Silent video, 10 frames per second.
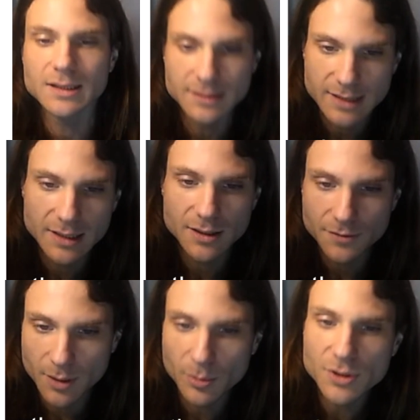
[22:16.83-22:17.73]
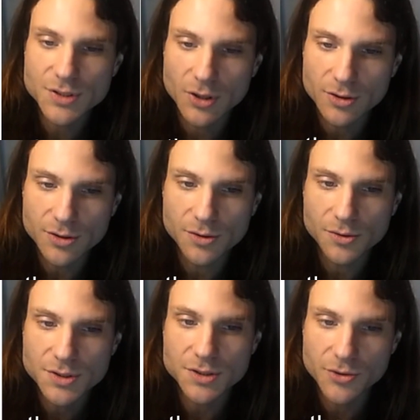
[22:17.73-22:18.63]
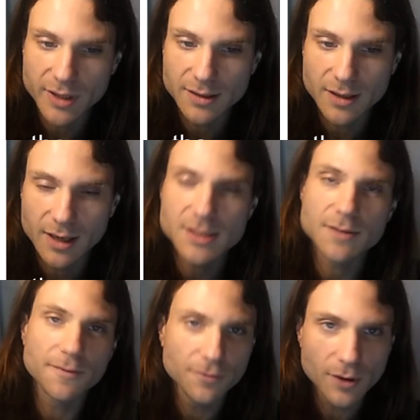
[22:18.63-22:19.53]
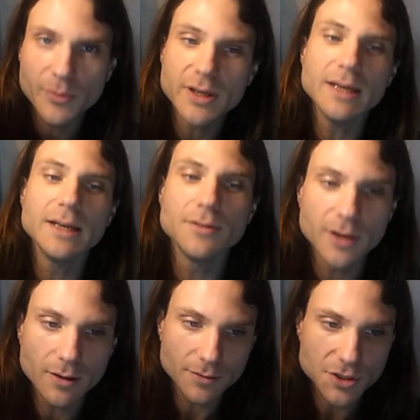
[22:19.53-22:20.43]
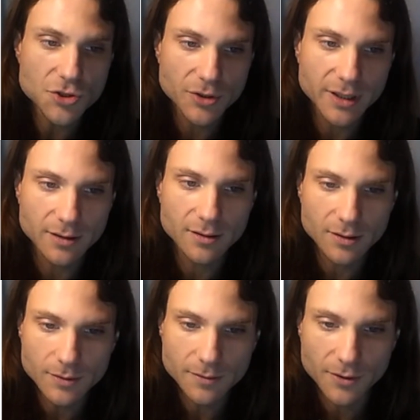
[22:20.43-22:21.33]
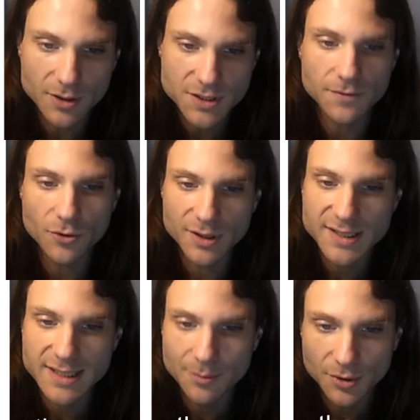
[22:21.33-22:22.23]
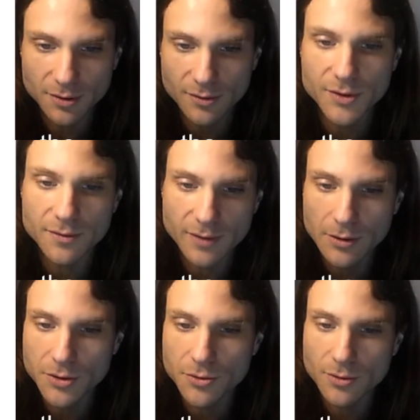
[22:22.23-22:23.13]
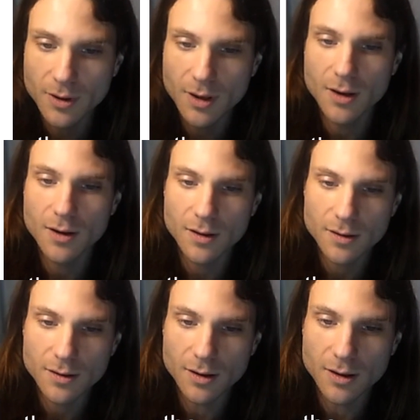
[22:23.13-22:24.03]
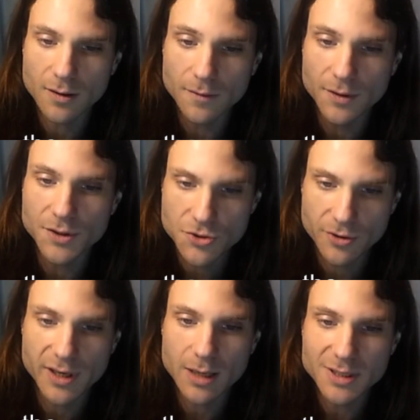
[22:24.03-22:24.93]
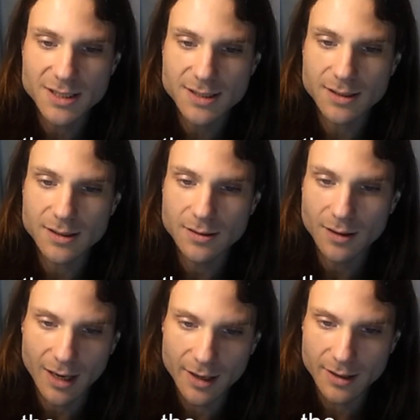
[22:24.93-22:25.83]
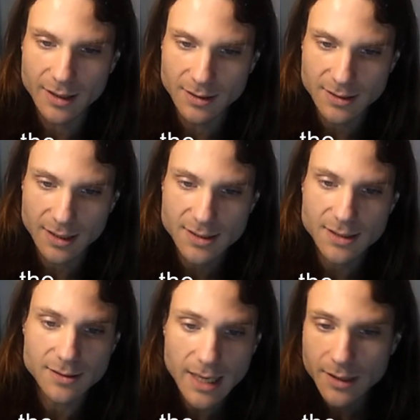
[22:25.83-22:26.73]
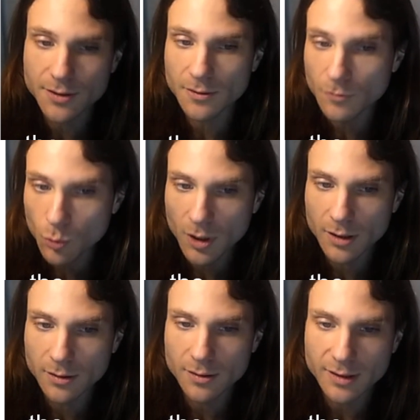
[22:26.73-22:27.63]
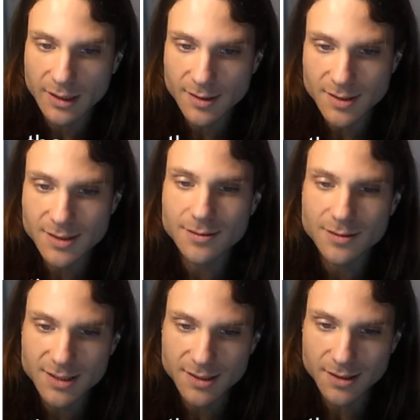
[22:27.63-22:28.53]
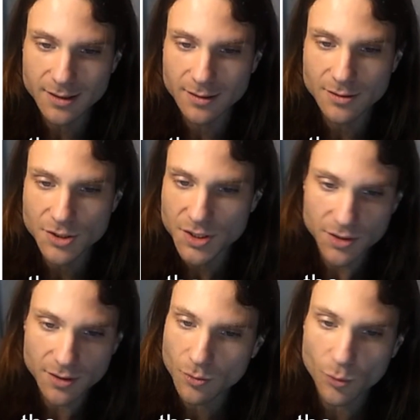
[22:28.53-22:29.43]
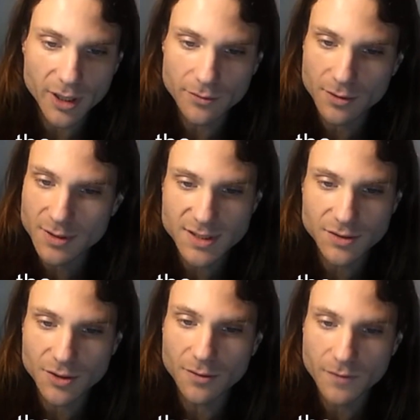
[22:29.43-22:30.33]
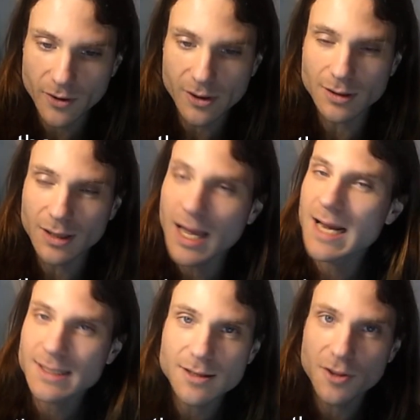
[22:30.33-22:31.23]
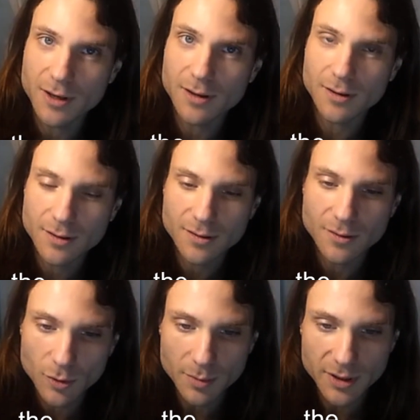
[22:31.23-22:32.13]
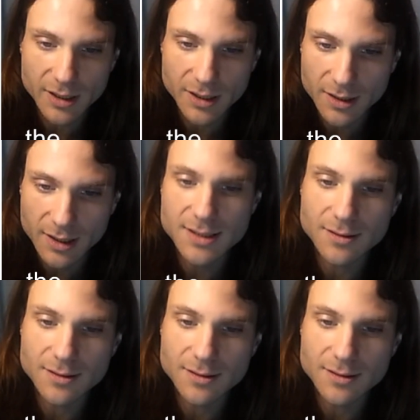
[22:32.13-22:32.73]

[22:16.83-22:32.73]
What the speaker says: Negative numbers are used to index from the end of a string in reverse. For example, the value of the string ABC at index -1 is C. Just the whatever is the very last thing will be indexed.